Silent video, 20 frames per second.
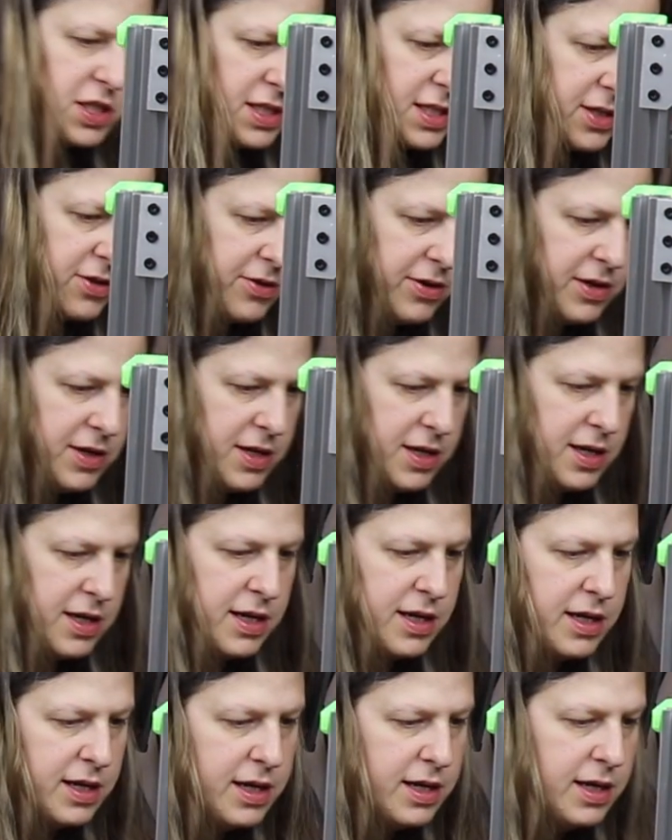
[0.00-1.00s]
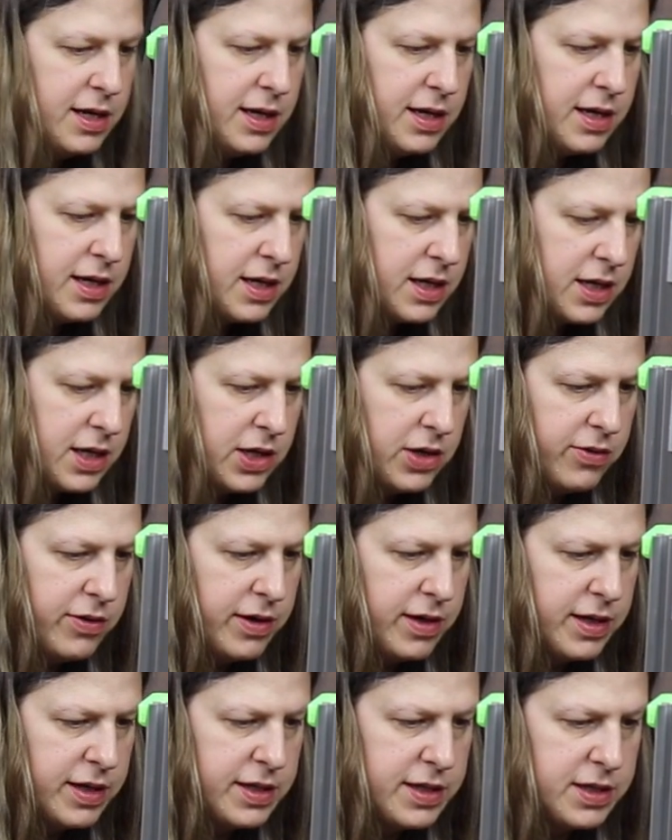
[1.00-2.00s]
is going to go
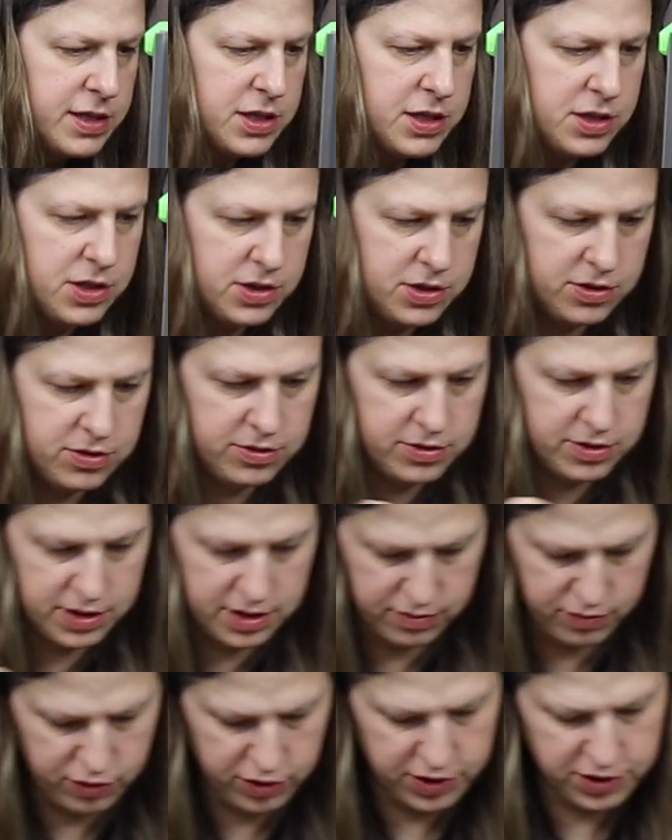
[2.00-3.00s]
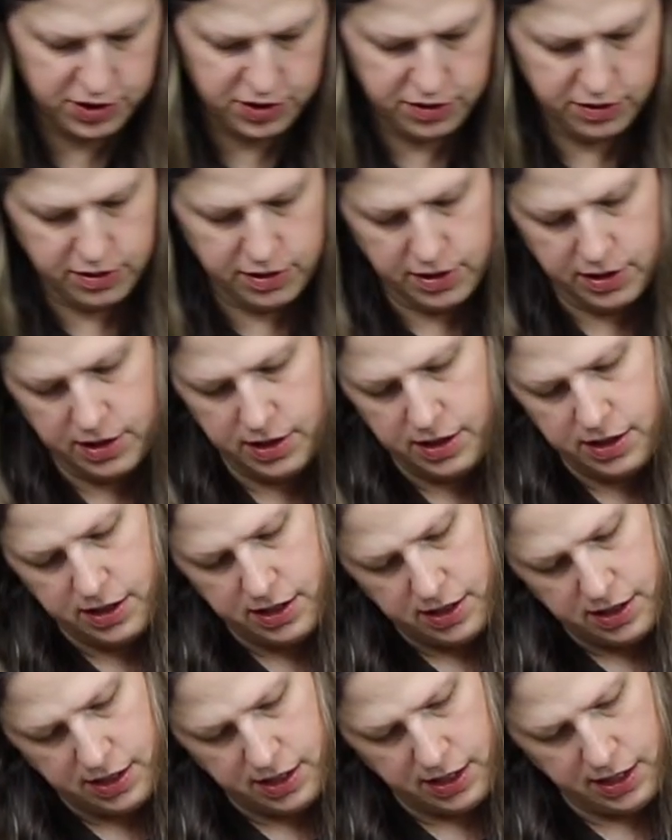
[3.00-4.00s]
onto the printer.
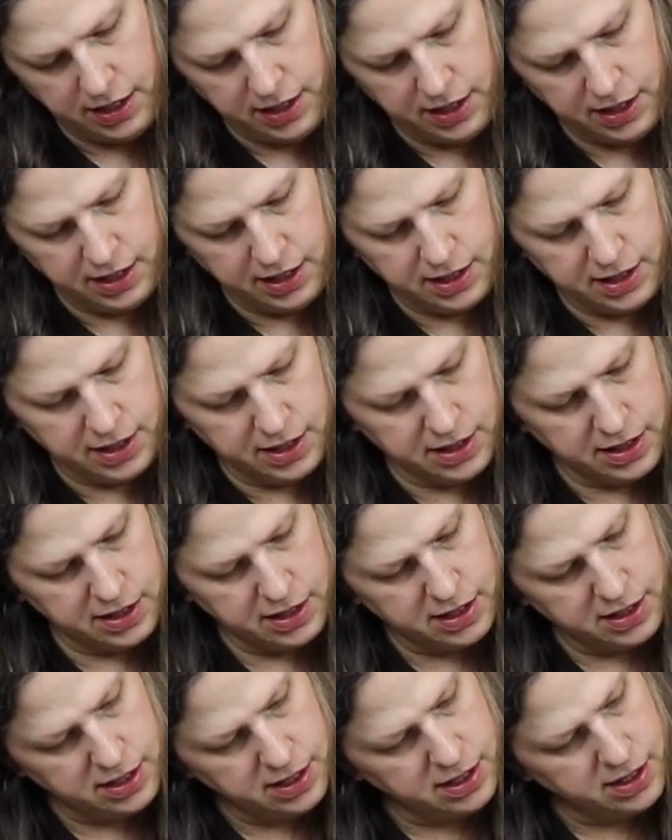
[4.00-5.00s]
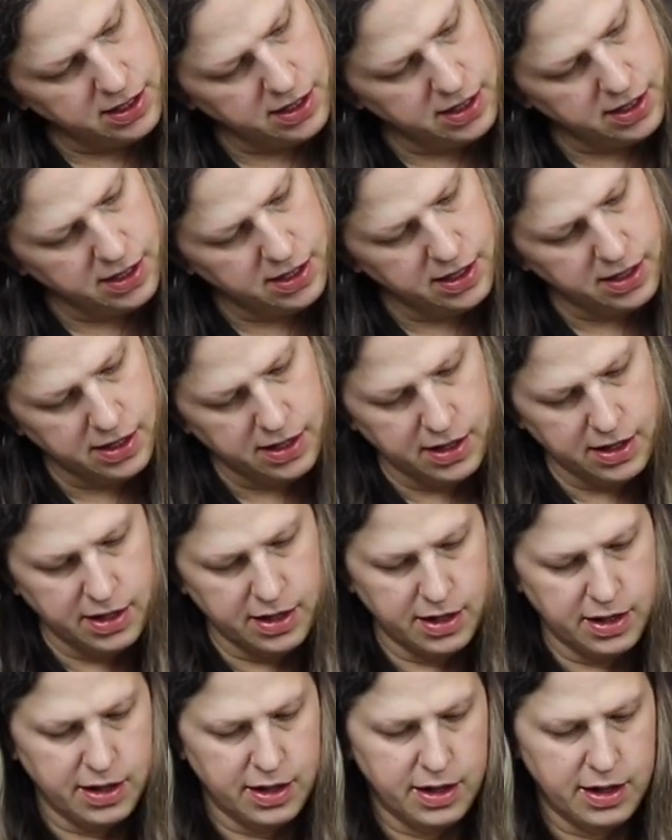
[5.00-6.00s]
And
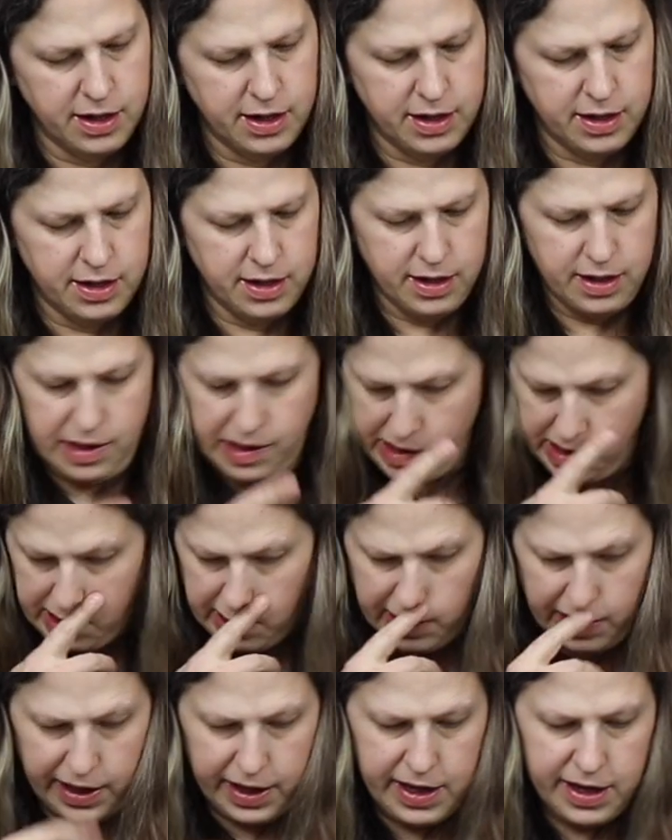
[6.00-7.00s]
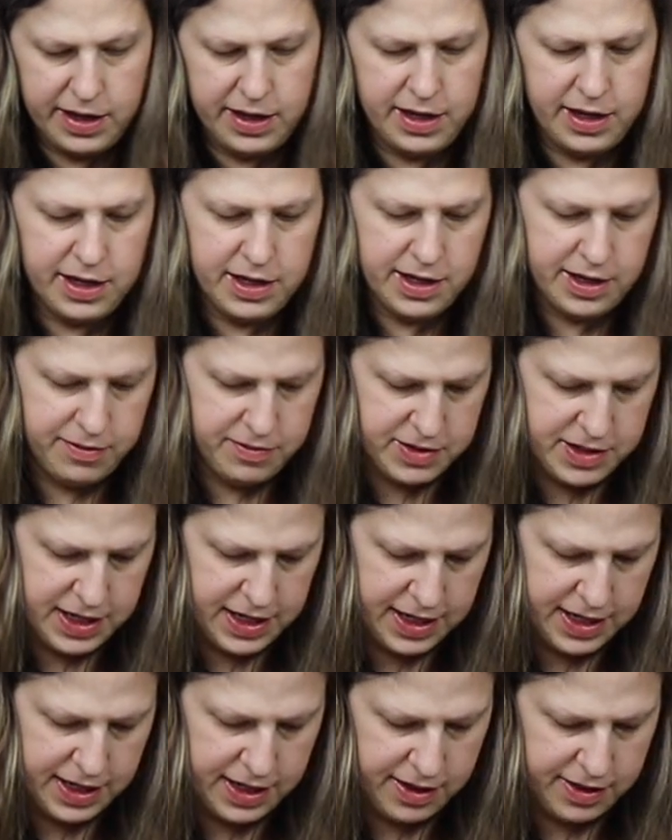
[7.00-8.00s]
I had to end up
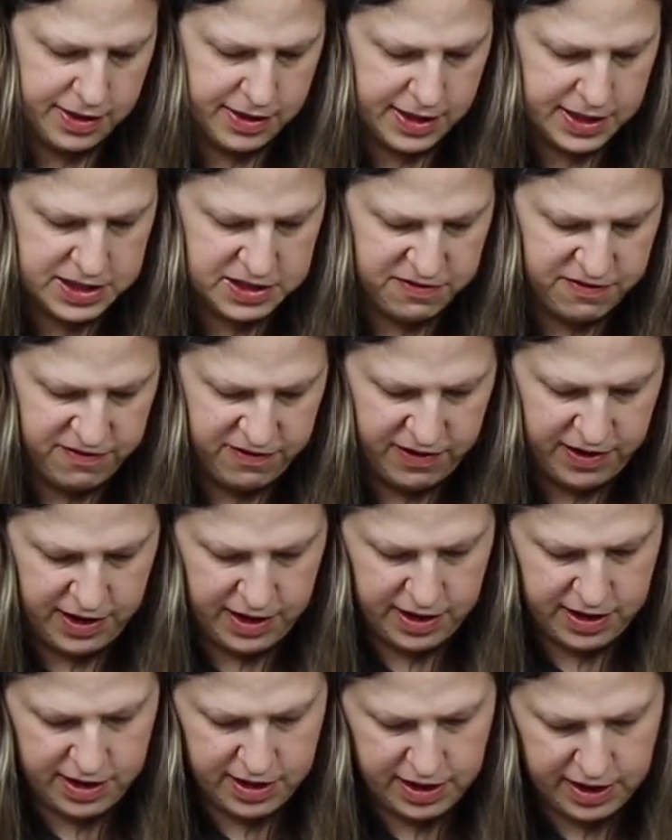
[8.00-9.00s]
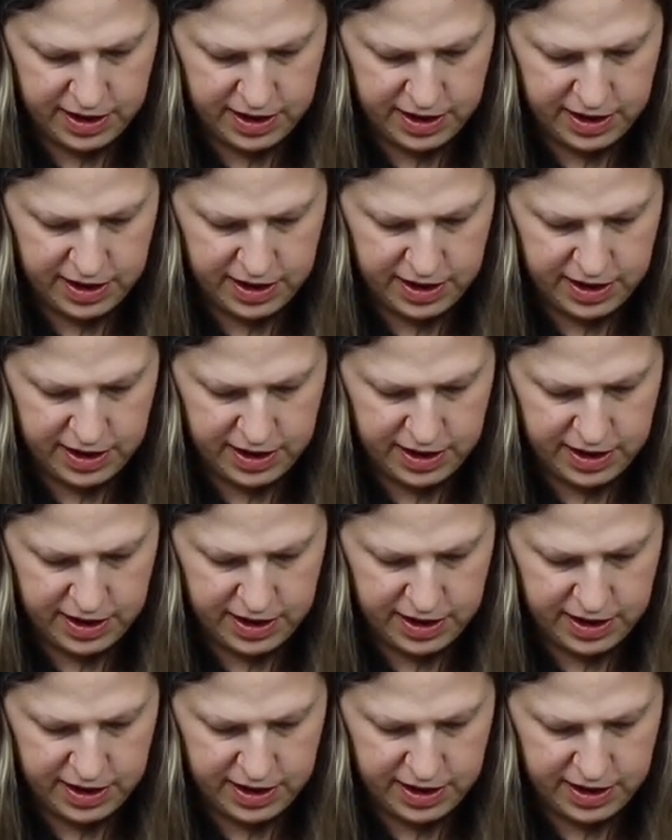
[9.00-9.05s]
taking this fan and